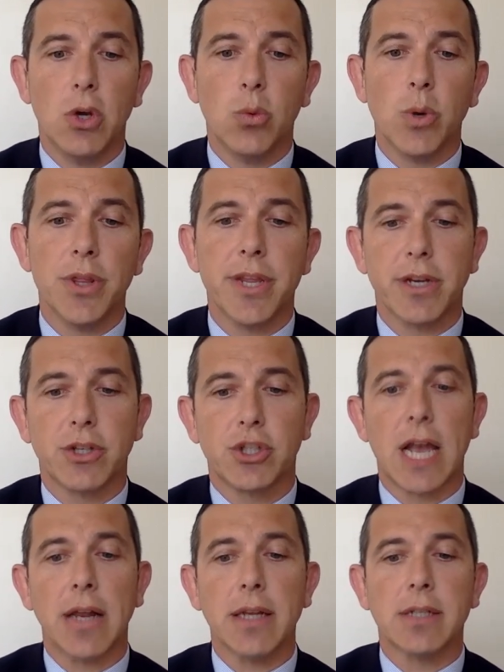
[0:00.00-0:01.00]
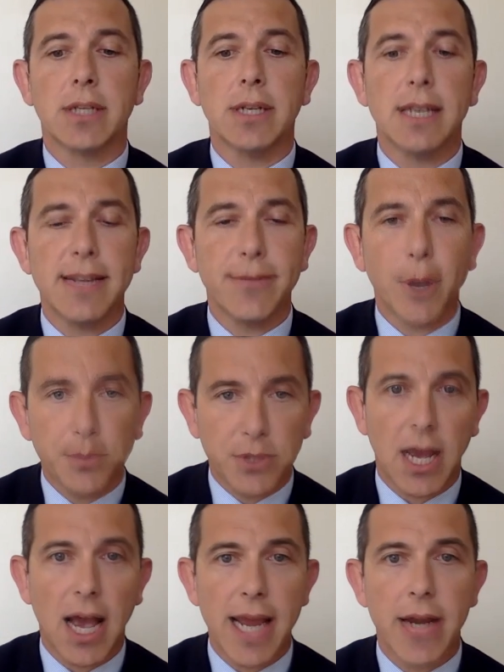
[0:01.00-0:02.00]
when they are challenged to live up to
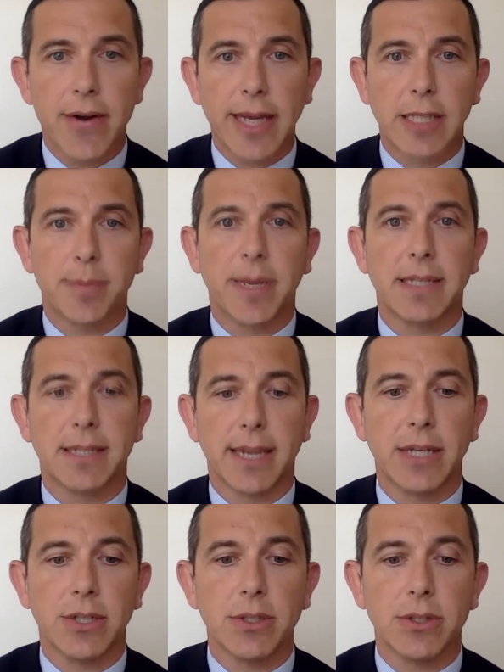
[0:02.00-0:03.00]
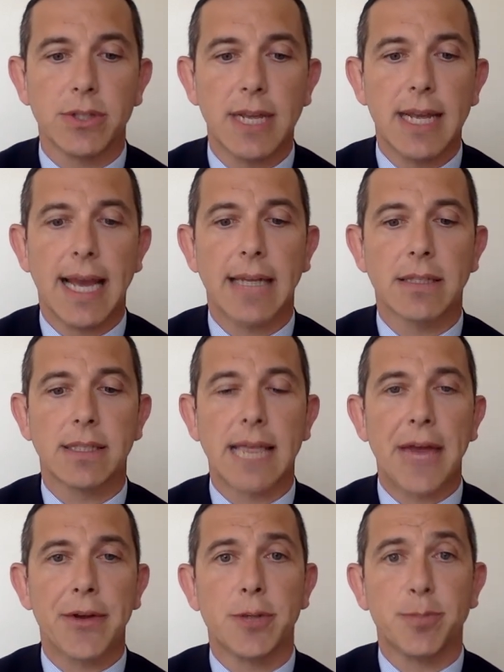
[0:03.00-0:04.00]
higher expectations and
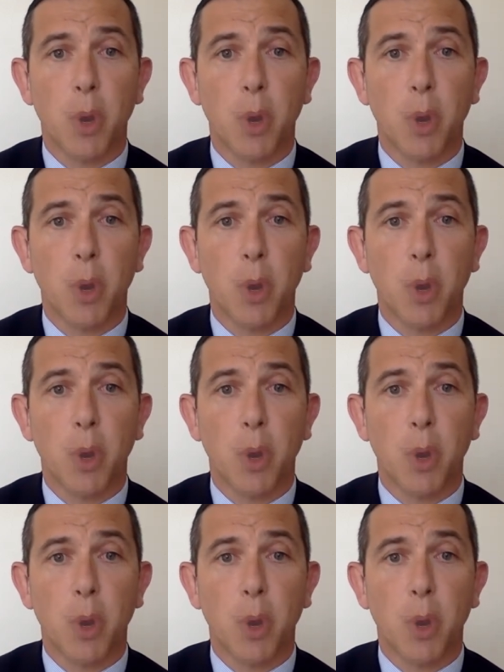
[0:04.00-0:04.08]
standards,